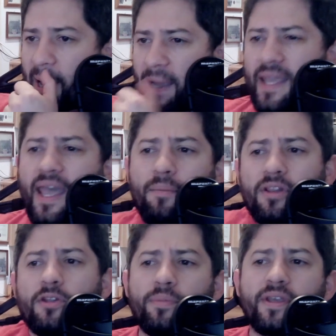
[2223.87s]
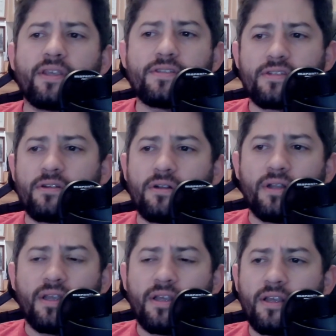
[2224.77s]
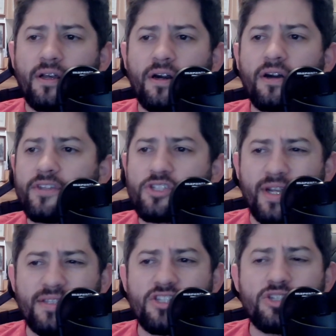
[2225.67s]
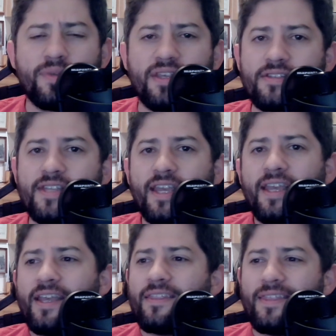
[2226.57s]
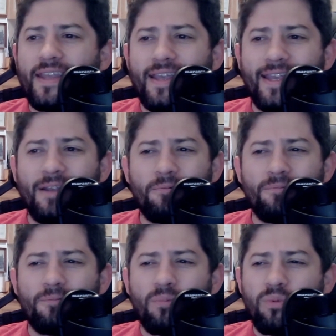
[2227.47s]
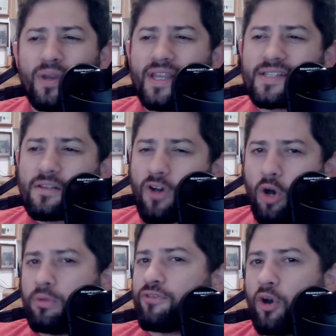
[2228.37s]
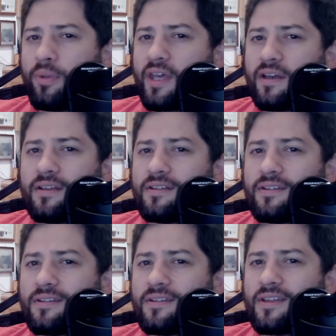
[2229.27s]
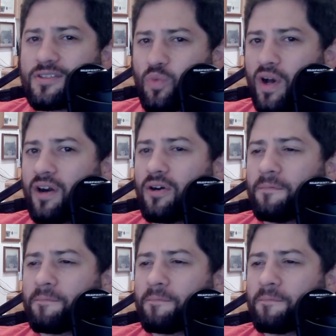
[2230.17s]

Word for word: I am a little bit concerned on the trans issue because it reeks of homophobia as well.